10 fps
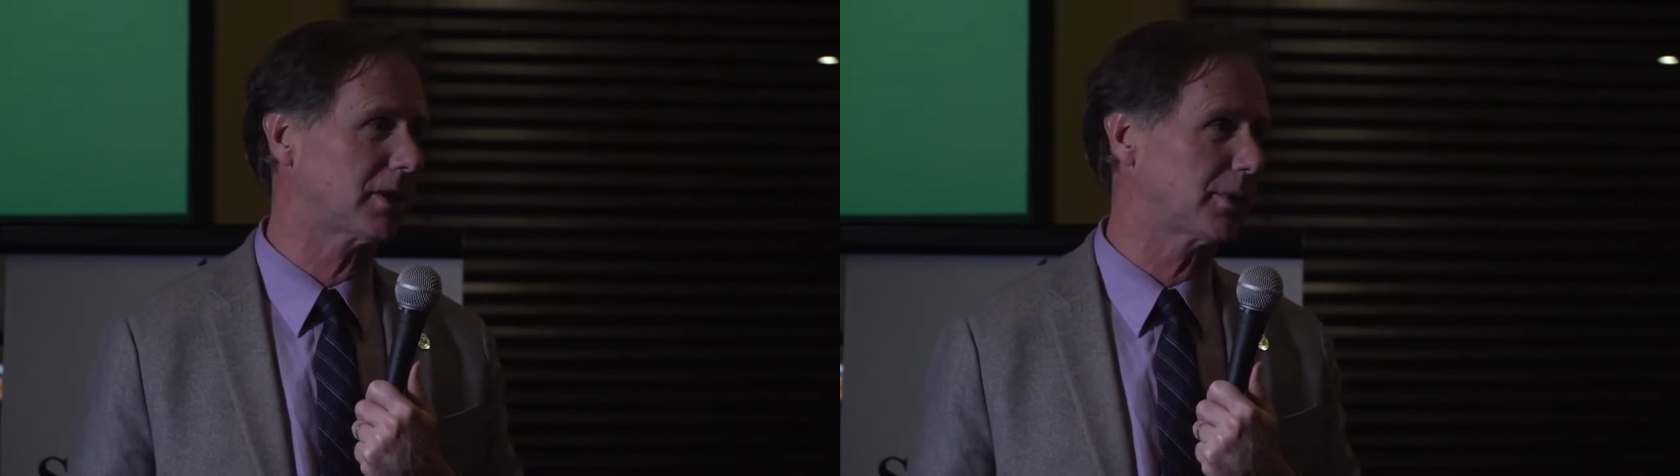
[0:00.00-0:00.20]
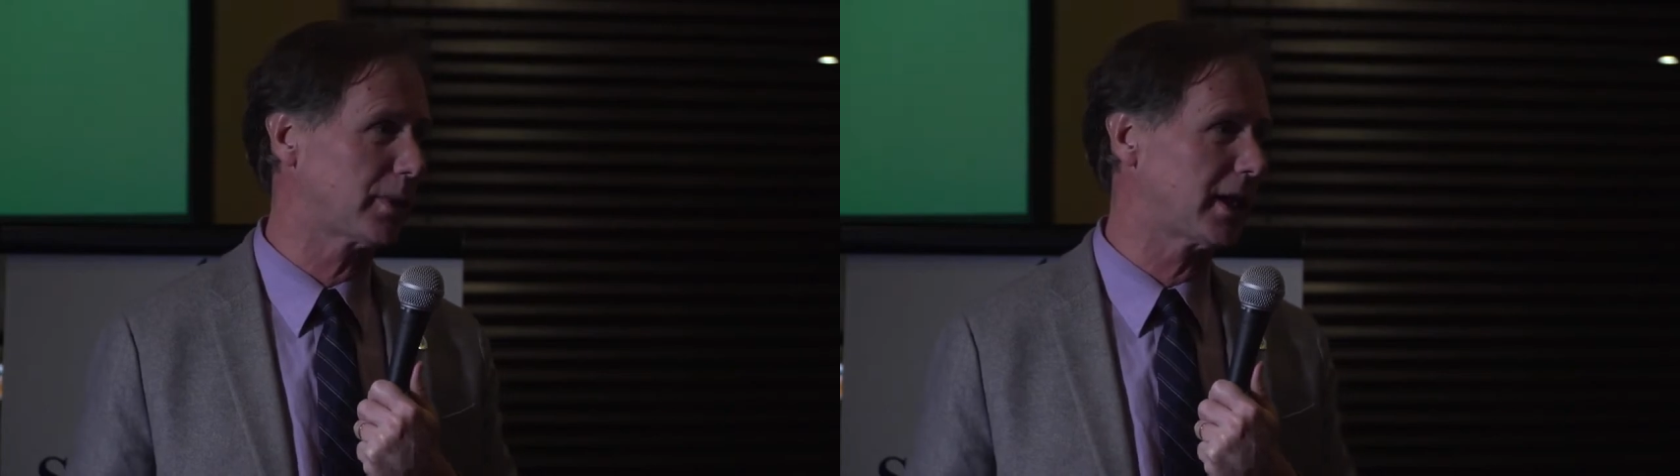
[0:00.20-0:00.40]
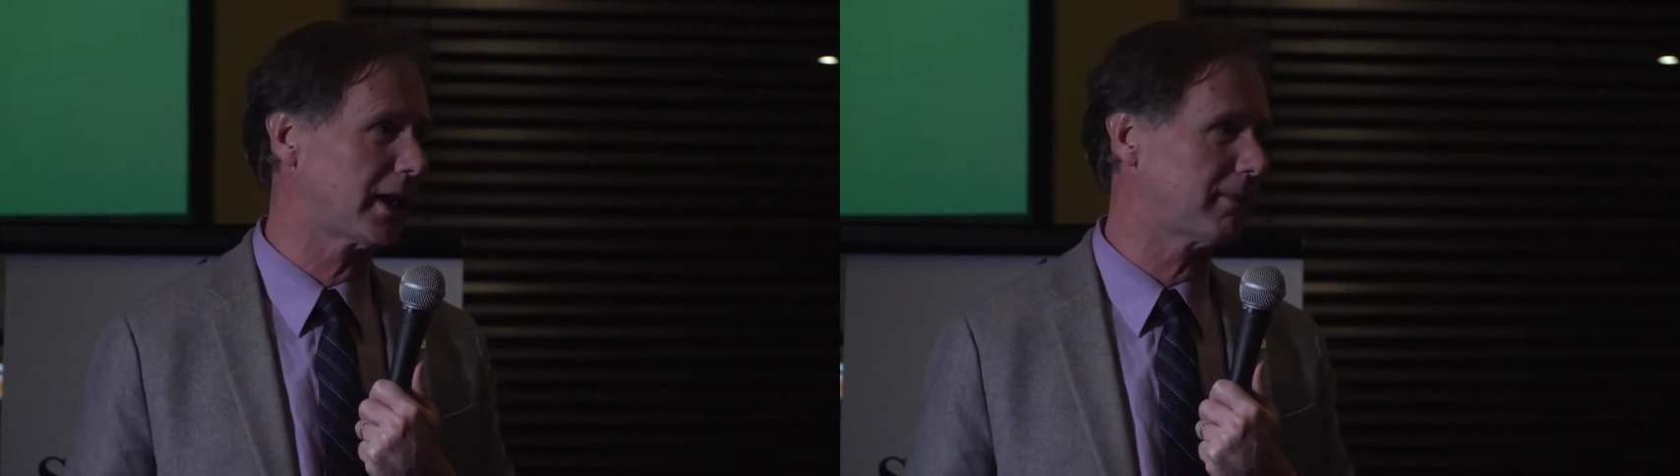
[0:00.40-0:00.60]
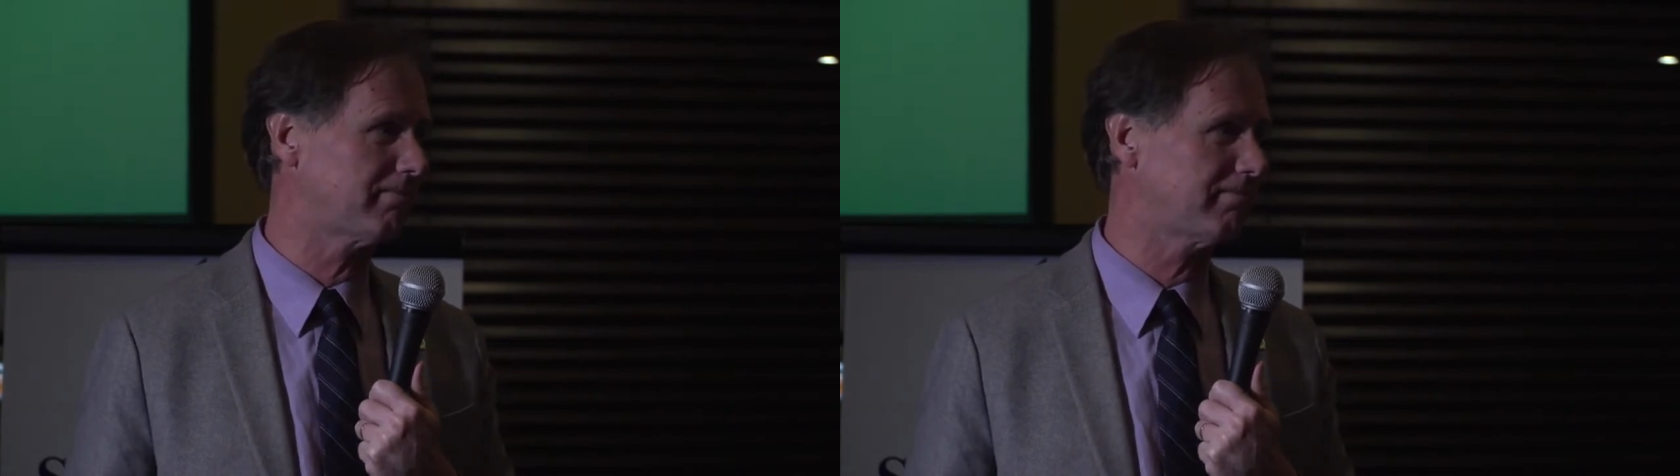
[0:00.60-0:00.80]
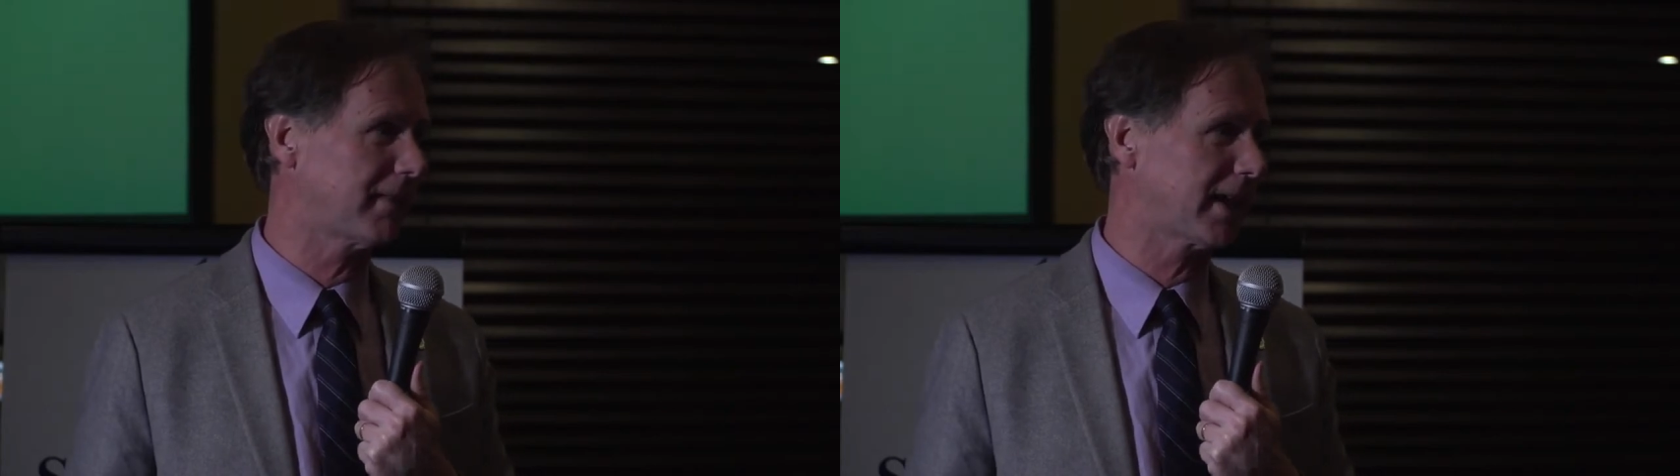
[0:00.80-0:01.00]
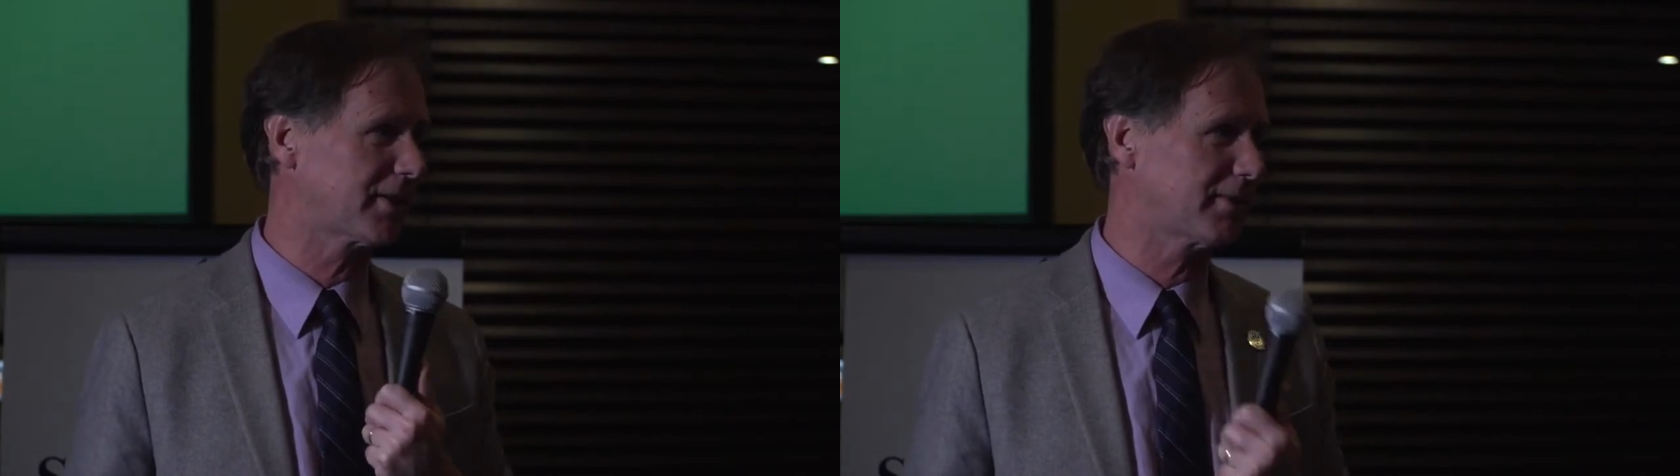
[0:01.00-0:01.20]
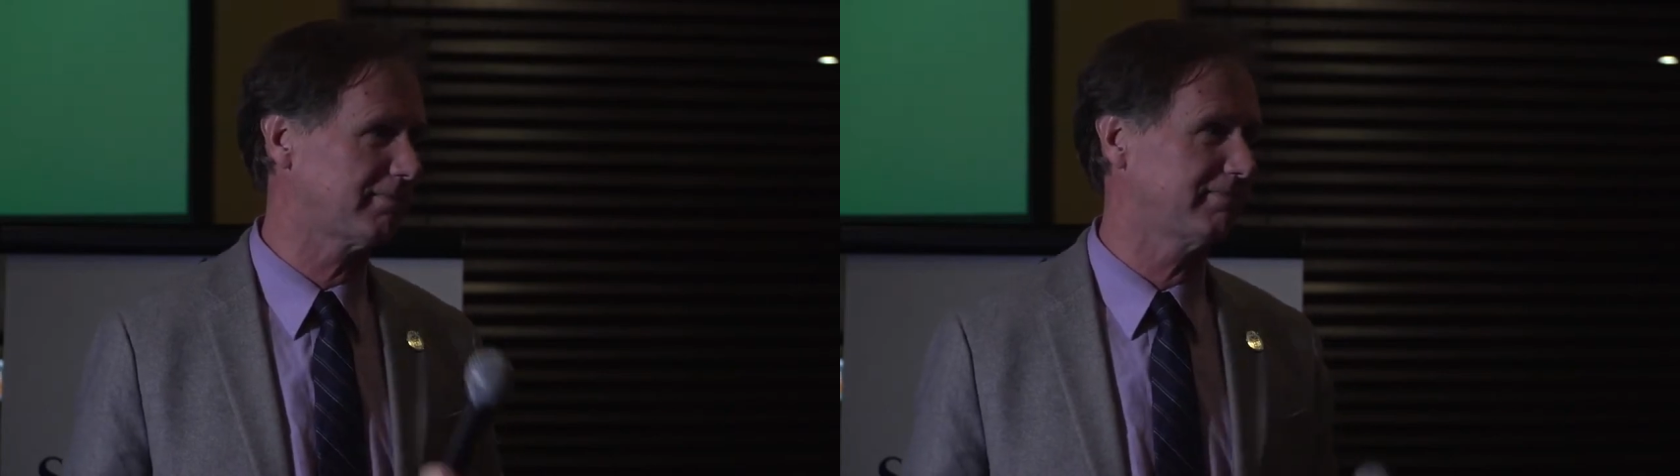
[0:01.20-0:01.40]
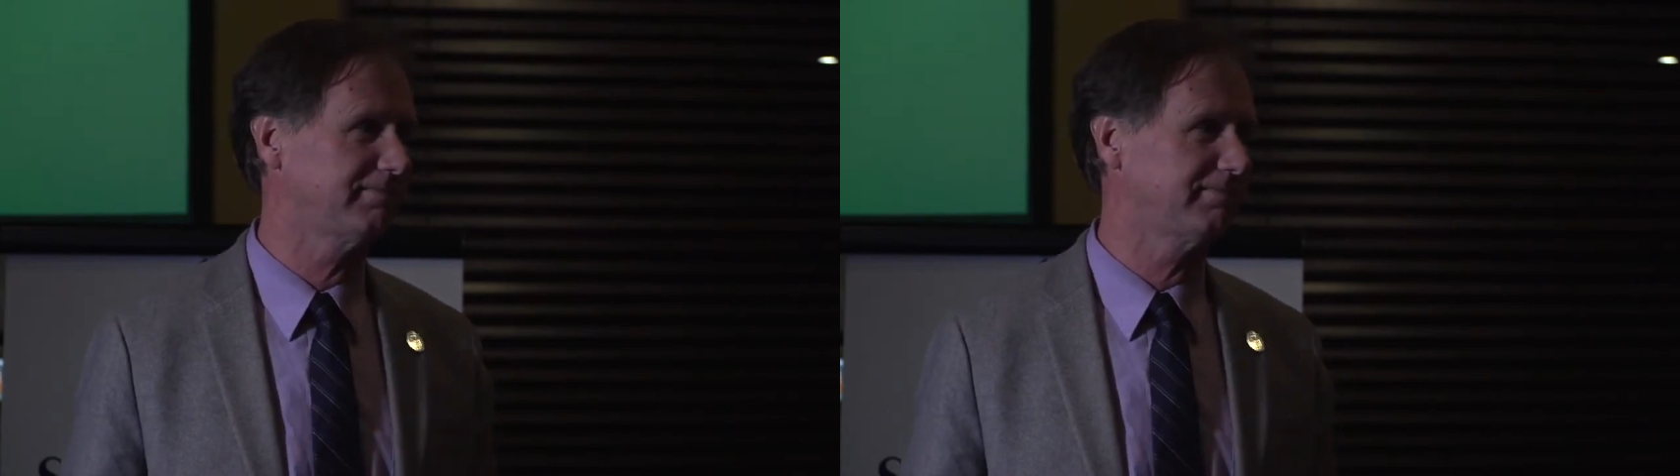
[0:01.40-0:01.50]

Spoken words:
because we need it. Thanks.